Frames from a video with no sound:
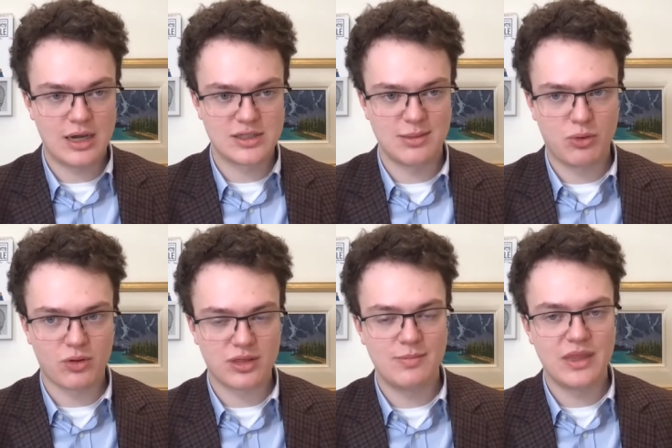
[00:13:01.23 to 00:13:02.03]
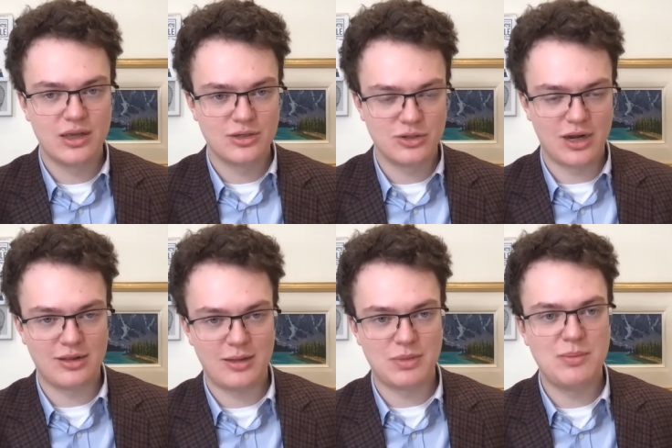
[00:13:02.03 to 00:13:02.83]
and support them. Do
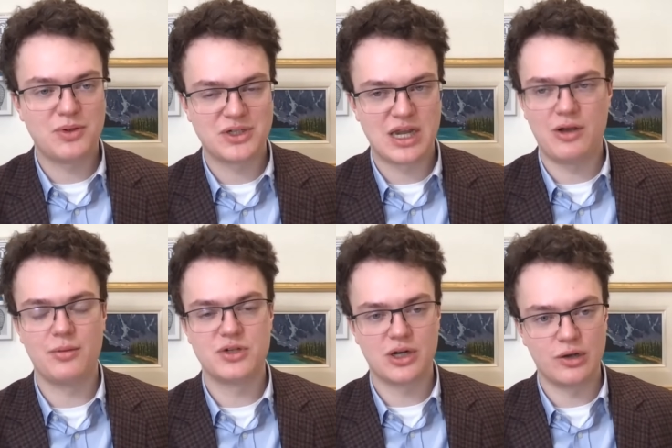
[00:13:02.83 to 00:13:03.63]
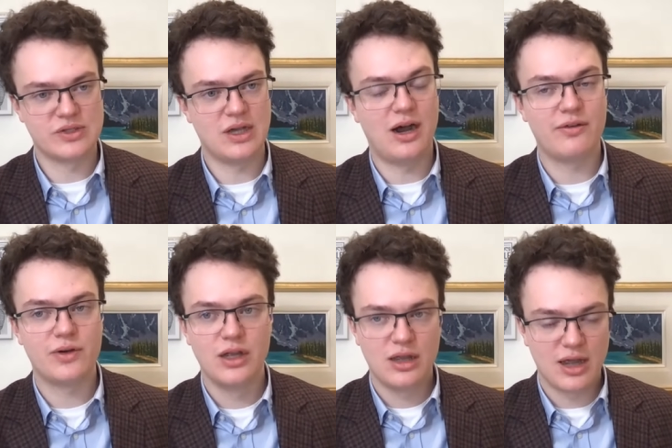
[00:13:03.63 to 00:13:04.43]
not let people tell them to go
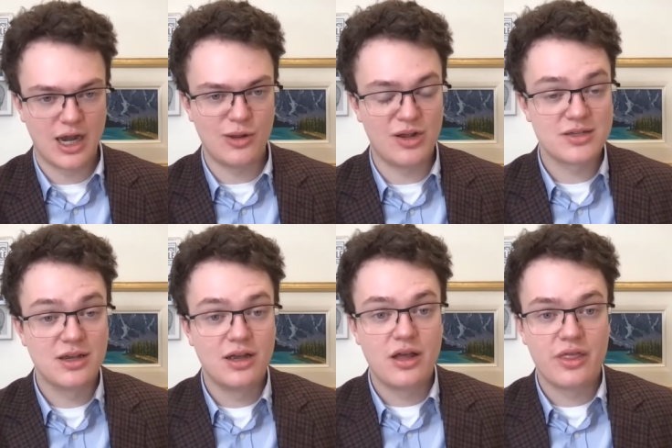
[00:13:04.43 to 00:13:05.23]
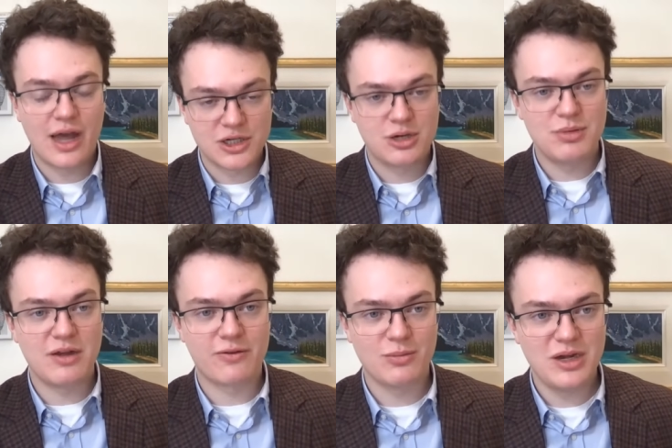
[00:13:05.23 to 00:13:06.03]
soft. Anyways, that should be
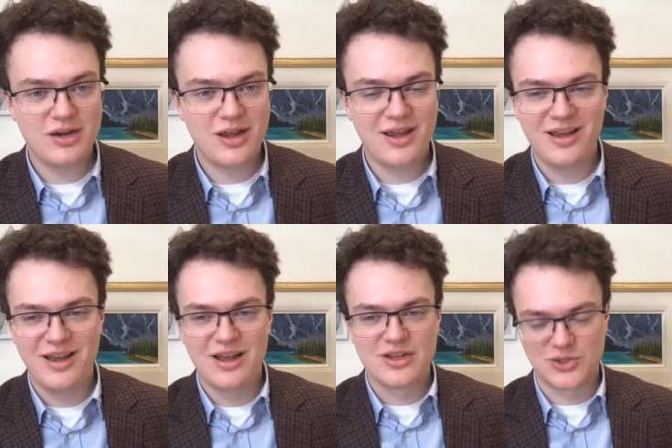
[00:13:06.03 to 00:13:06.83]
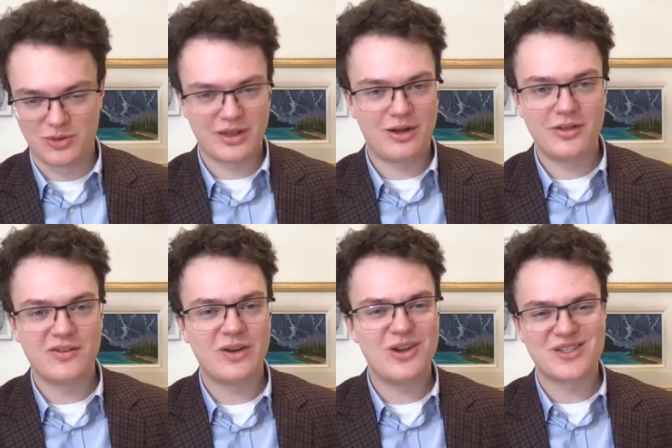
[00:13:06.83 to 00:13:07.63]
it for me today. Sorry that all
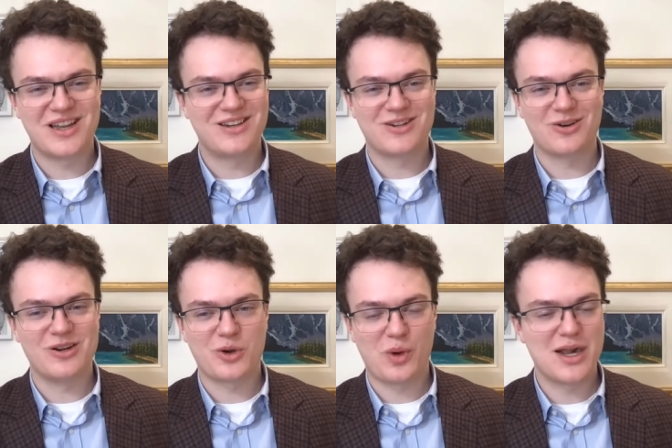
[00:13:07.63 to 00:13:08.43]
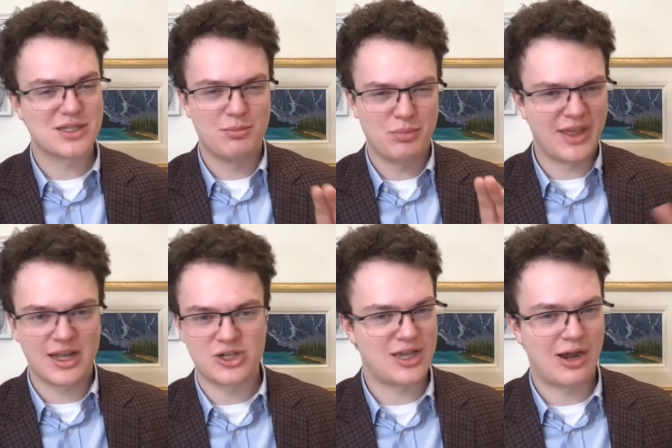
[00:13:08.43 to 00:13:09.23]
these videos tend to turn into rants, but
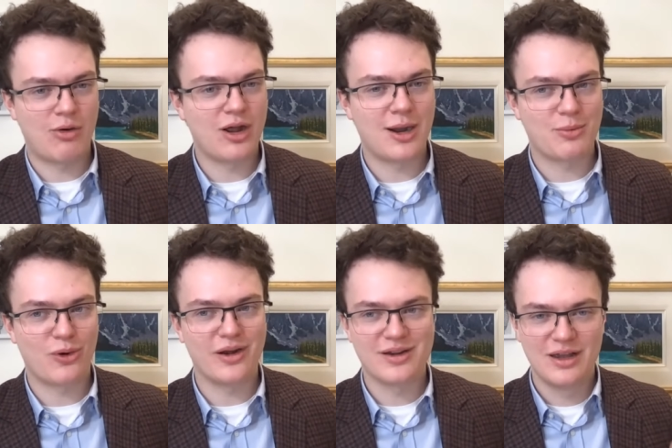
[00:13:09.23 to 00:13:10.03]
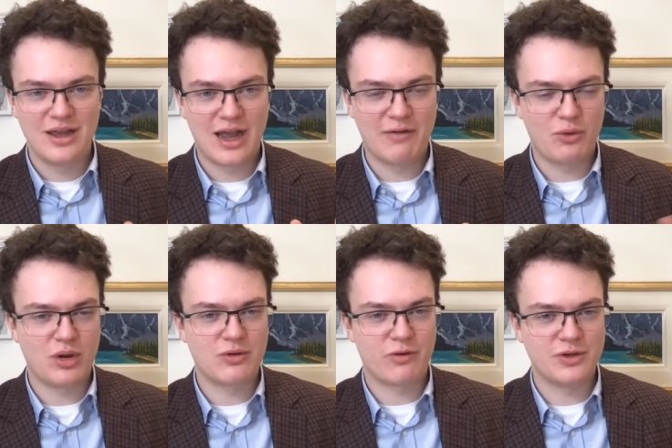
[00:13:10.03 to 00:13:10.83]
that's just how I operate. Have a
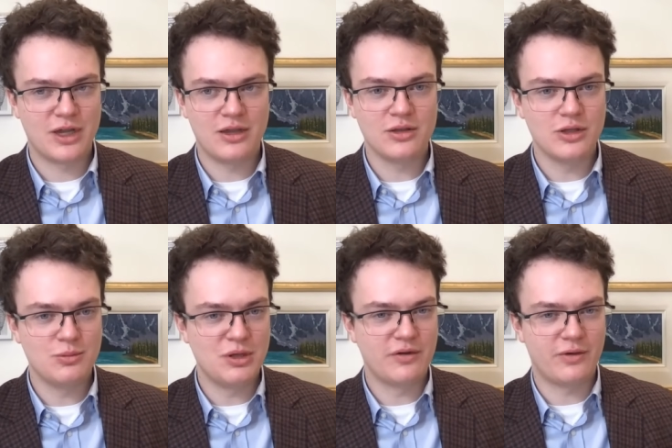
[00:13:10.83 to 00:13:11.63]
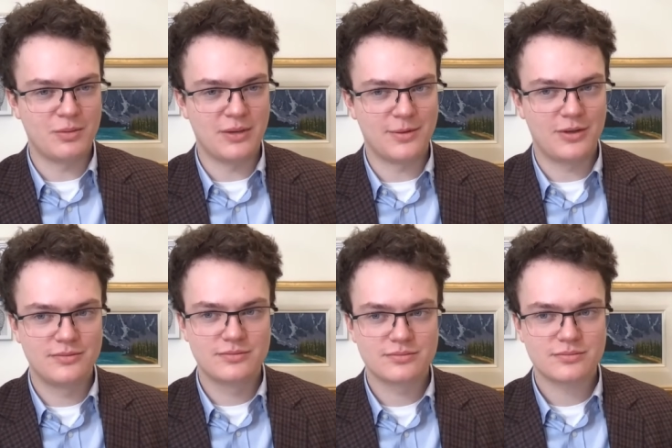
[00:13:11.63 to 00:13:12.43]
wonderful day, you beautiful people.